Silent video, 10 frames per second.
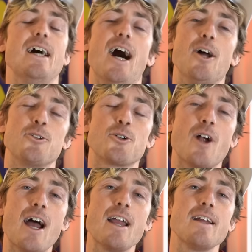I'll
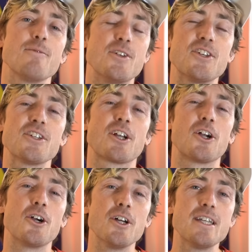try. This is a
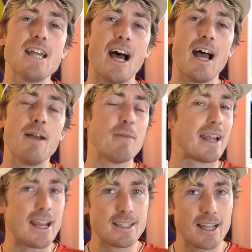good time. I
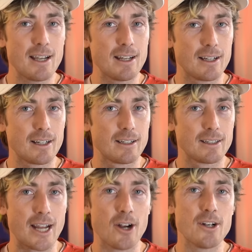can't say
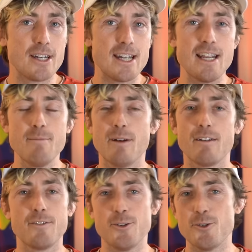guaranteed, but
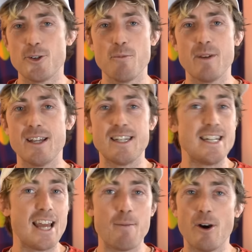if you shoot me a
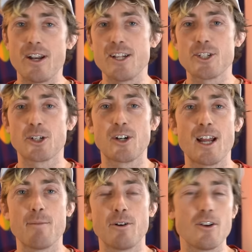DM on
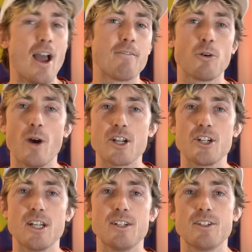Instagram or you have
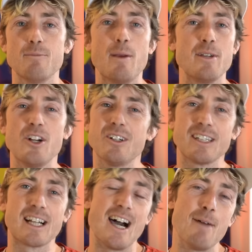questions, maybe here in the
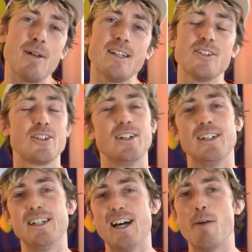comments,
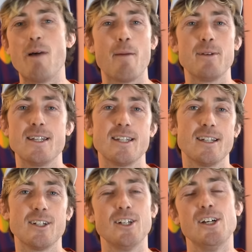I'm happy
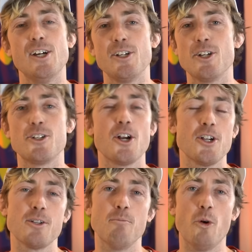to share
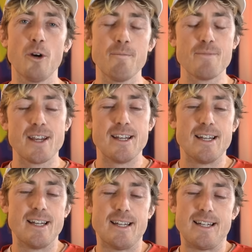some more.
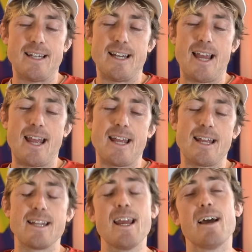
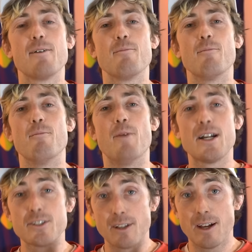And yeah,
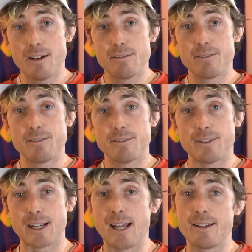much love.
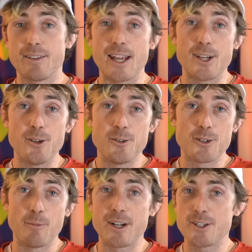Again, thank you
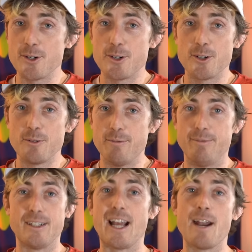so much, YouTube.
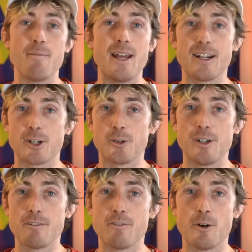You kind of made a
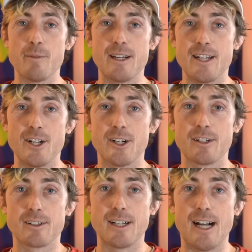career for me
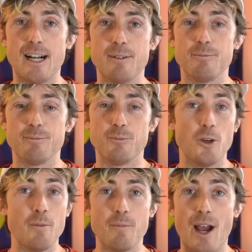here. I
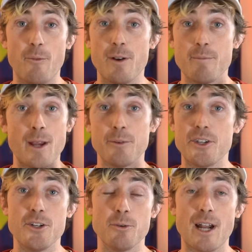wouldn't be able to
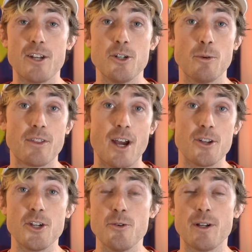do what I do without
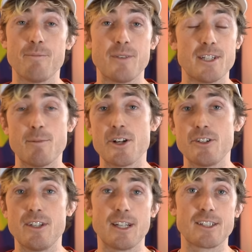you, and
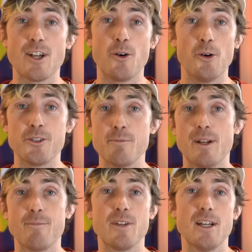especially the Excel
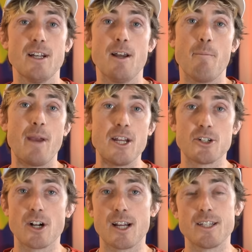Ultimate
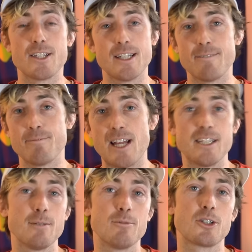patrons and
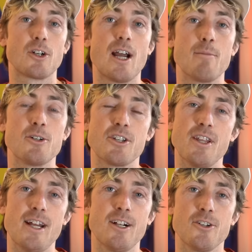subscribers there.